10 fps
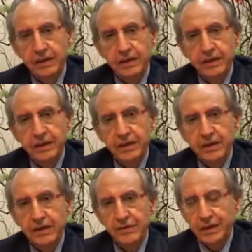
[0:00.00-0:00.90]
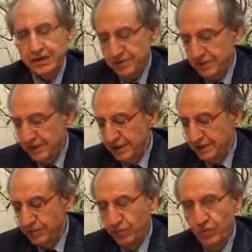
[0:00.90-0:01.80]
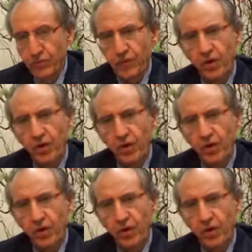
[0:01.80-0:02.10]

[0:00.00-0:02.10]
Then the transmitted proof,